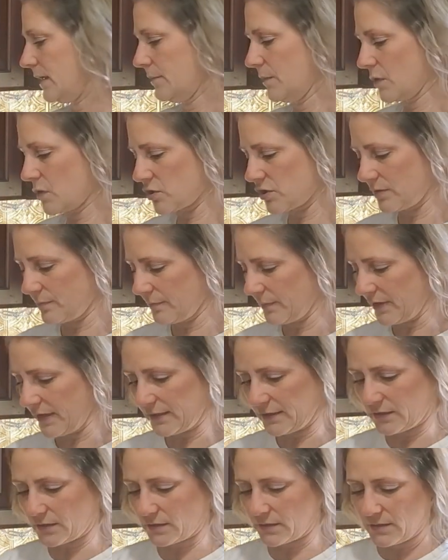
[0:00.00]
immersion
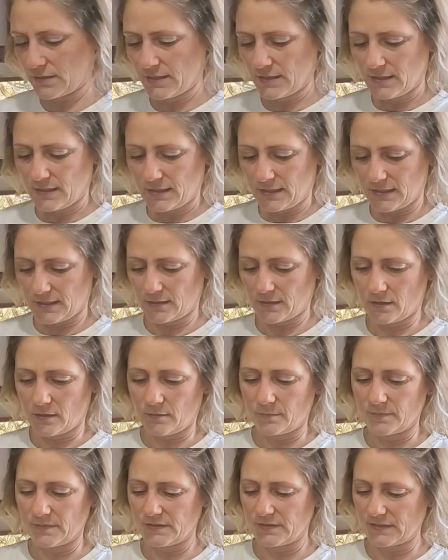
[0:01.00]
blender, it
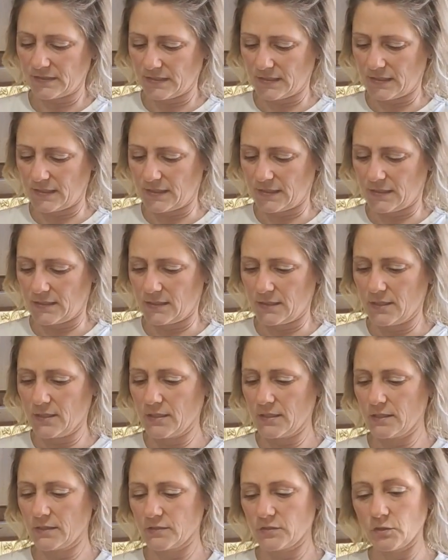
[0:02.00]
comes in
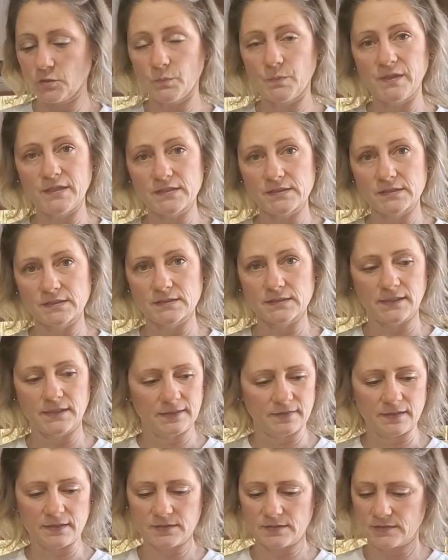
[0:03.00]
2 pieces
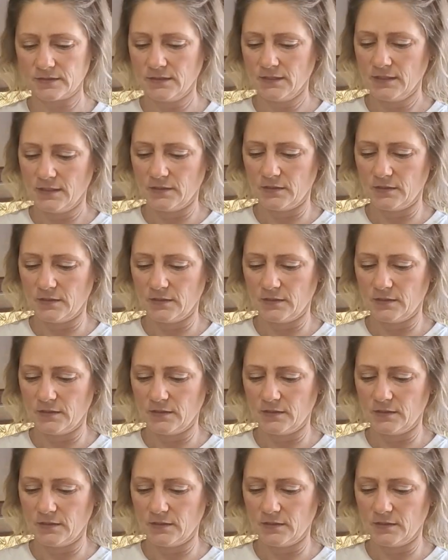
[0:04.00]
like this.